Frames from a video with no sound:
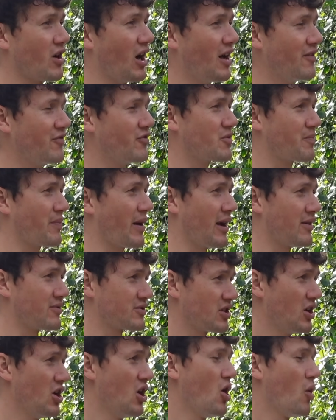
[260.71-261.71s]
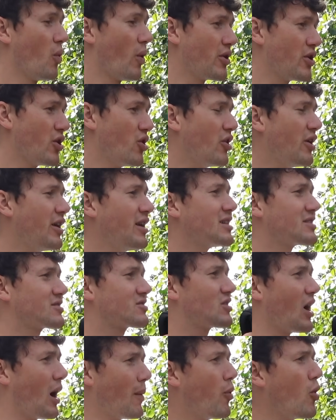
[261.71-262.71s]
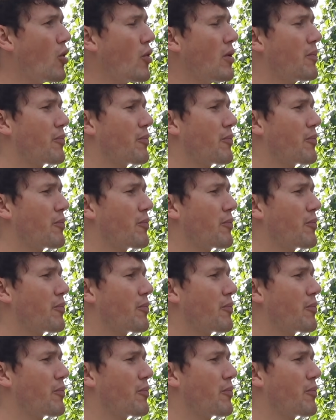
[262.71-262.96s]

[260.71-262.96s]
£100. When you're looking at double the